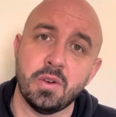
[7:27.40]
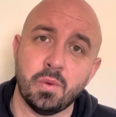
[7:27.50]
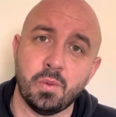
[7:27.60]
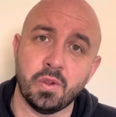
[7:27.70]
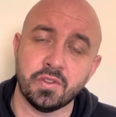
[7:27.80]

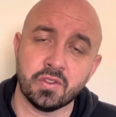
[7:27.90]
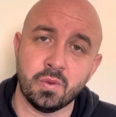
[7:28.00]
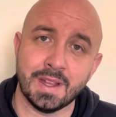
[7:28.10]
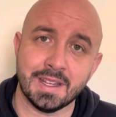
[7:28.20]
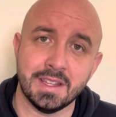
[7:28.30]
once
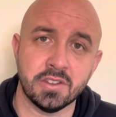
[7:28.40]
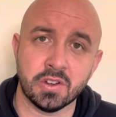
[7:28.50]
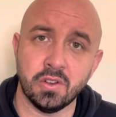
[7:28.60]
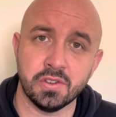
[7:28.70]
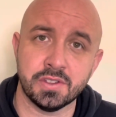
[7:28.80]
quickly to
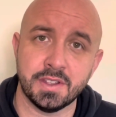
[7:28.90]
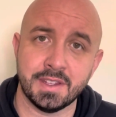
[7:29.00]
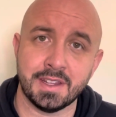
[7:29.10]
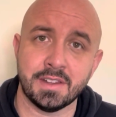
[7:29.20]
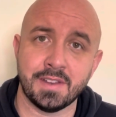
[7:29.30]
close
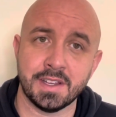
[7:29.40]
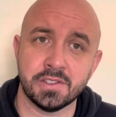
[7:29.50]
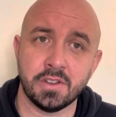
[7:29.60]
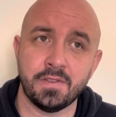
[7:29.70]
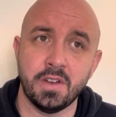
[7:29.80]
that device
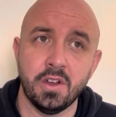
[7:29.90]
off.